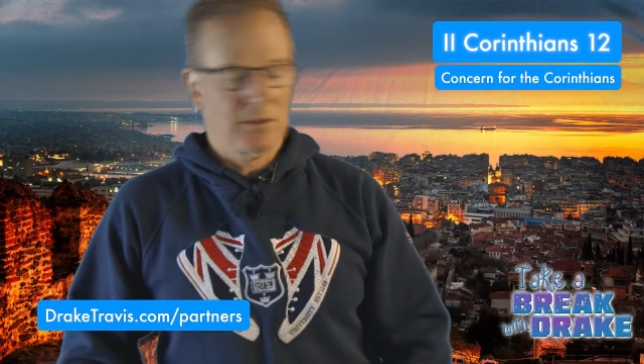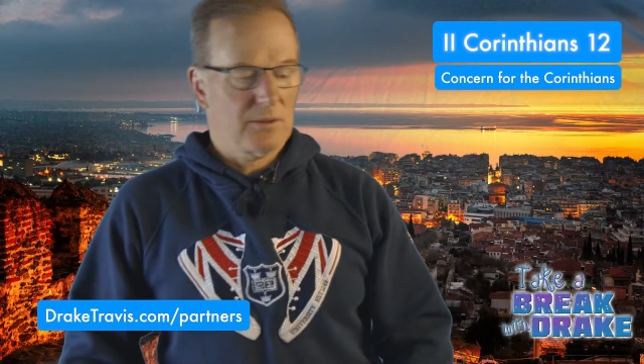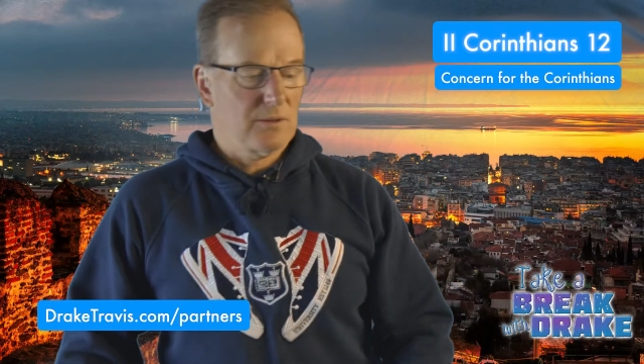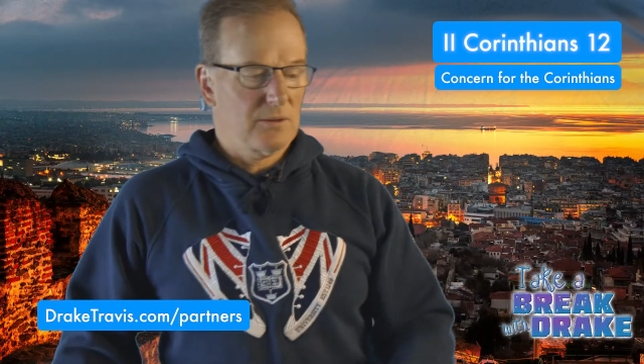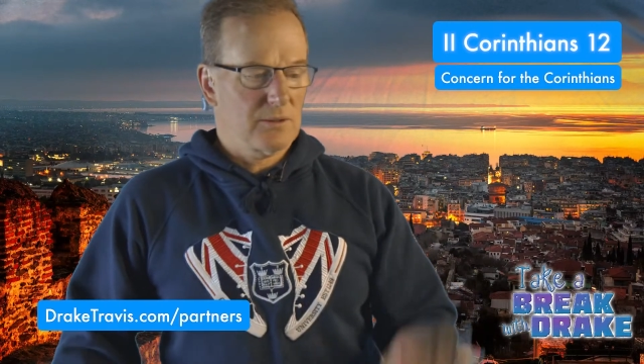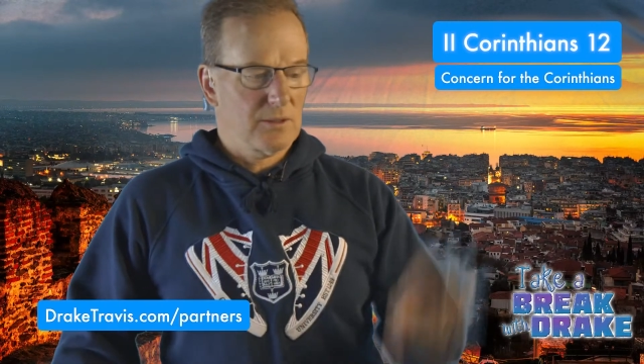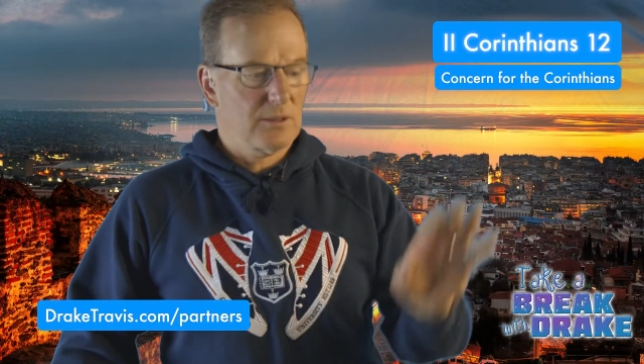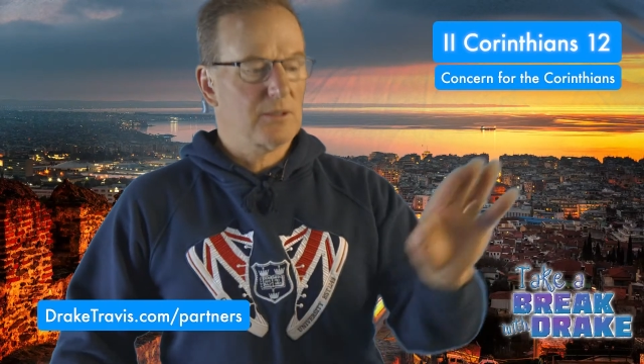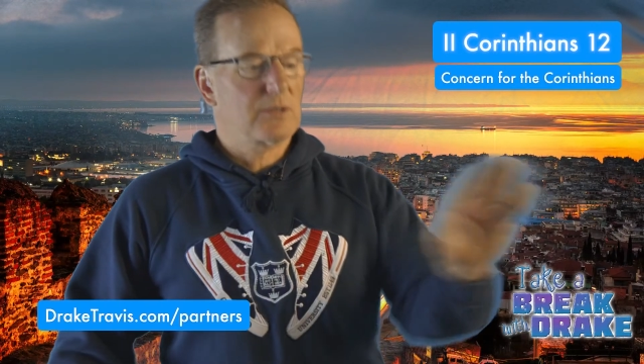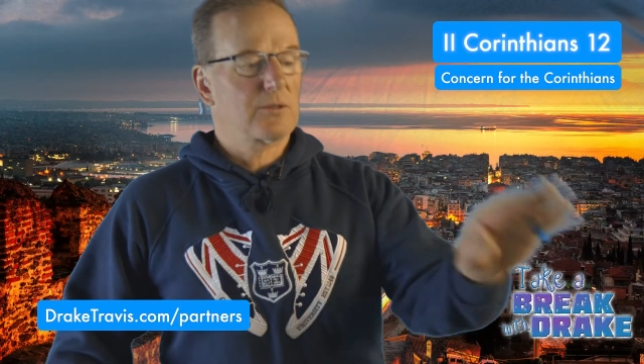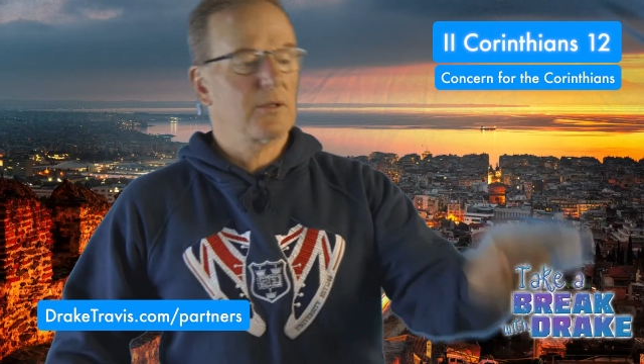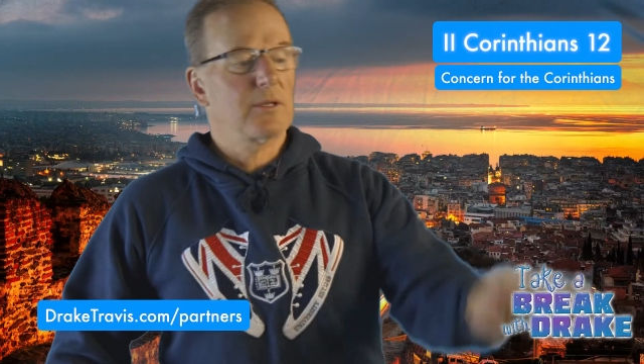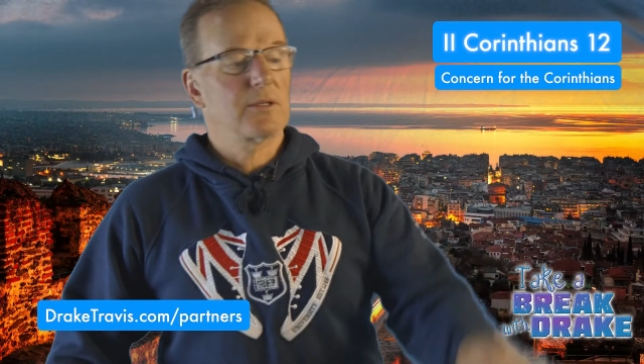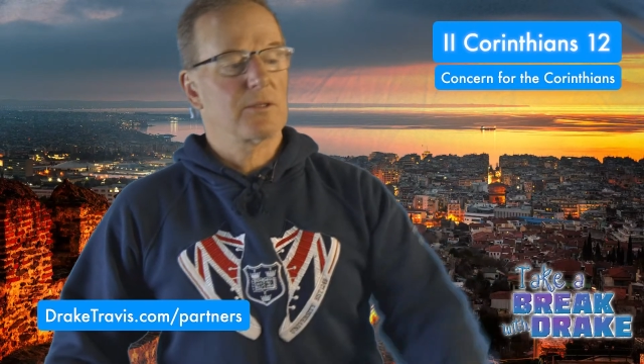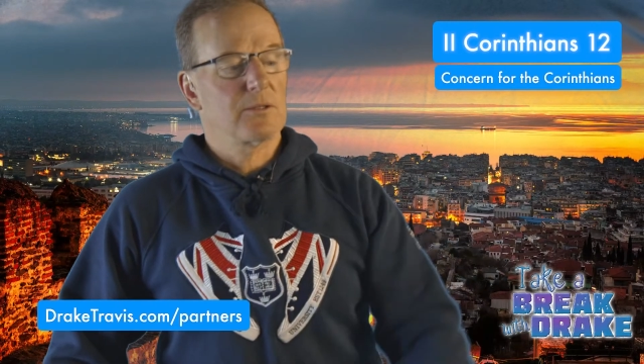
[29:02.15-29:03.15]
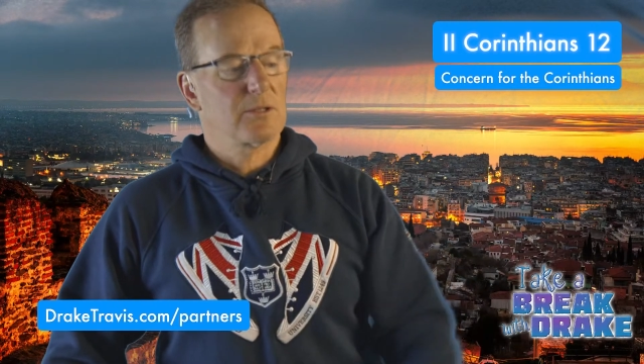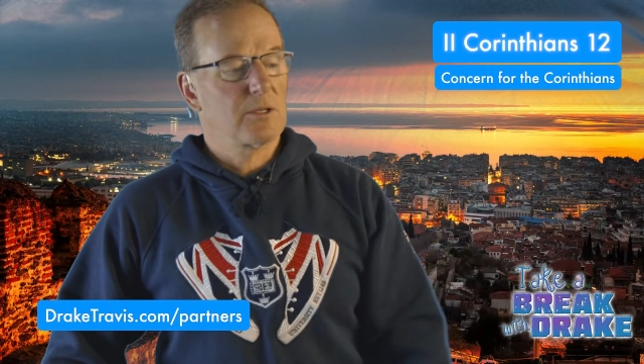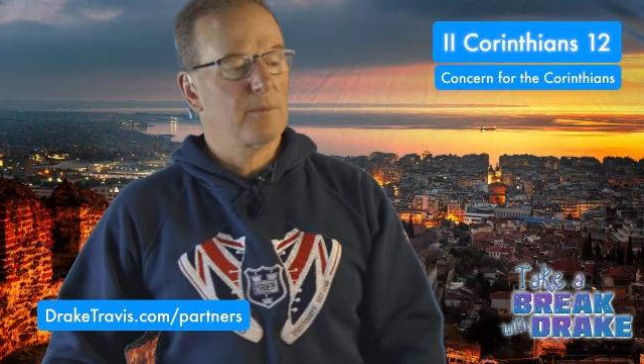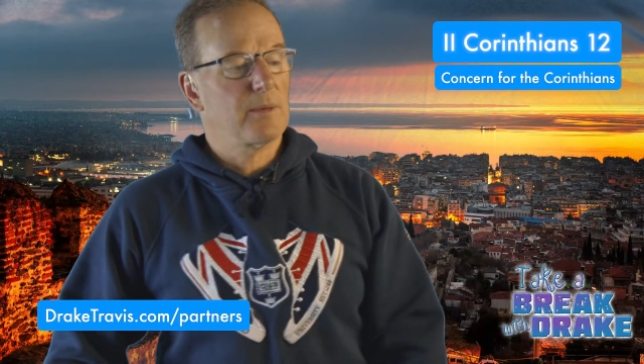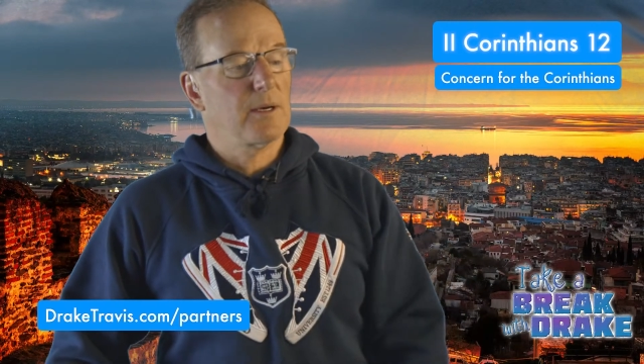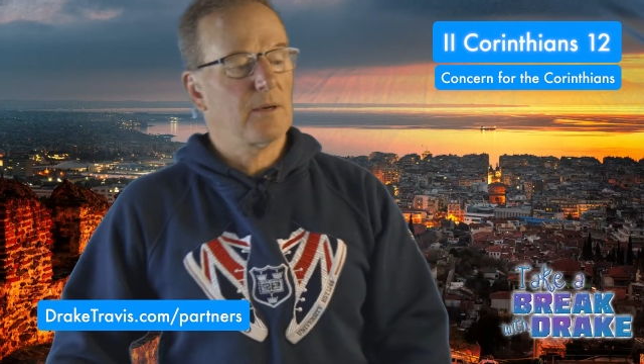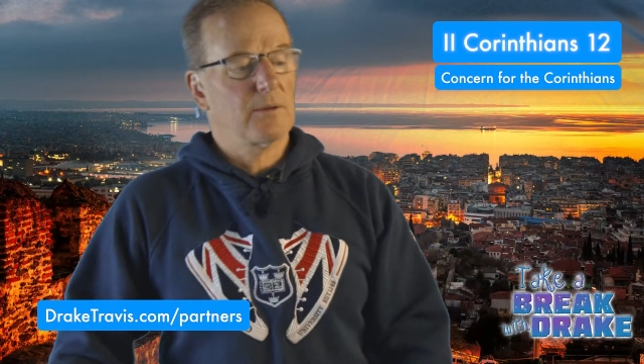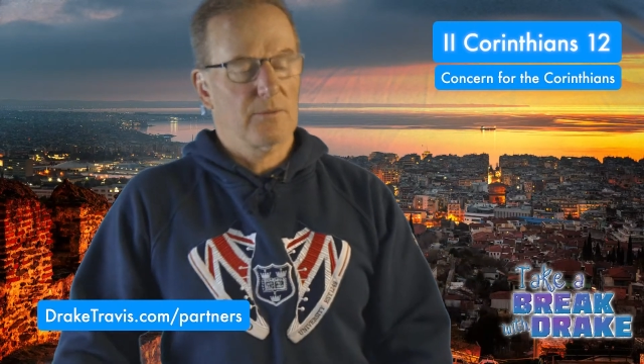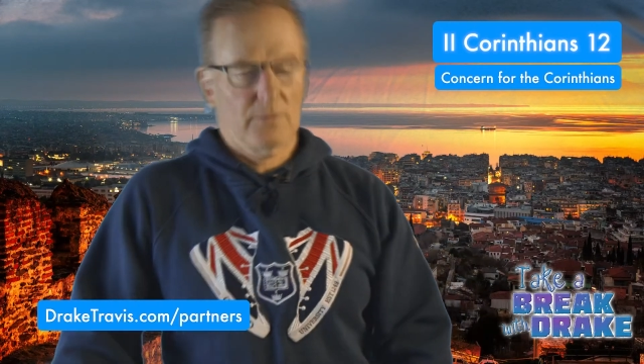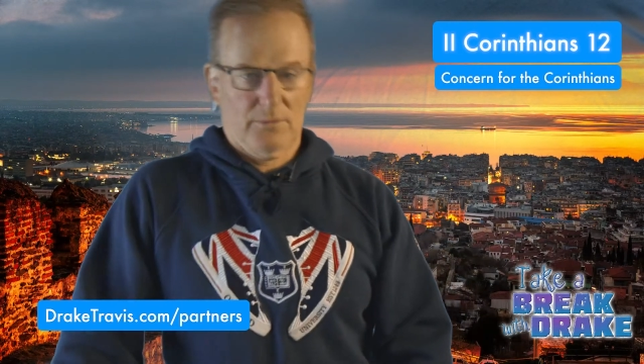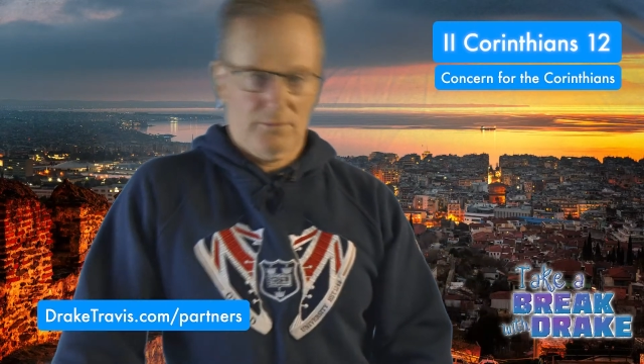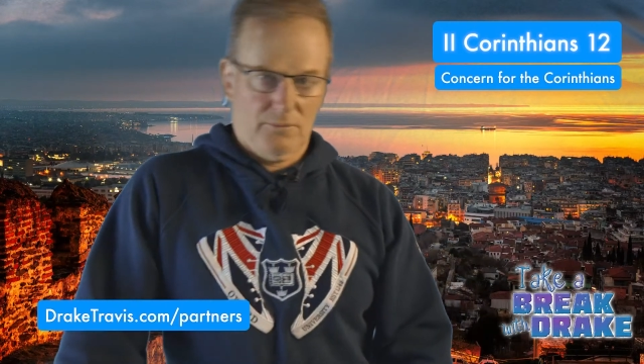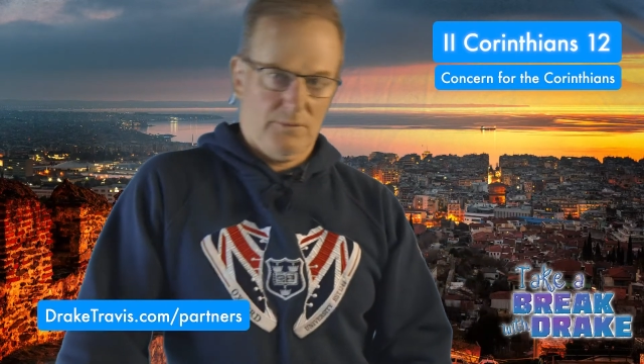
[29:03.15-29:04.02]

and there's illustrations about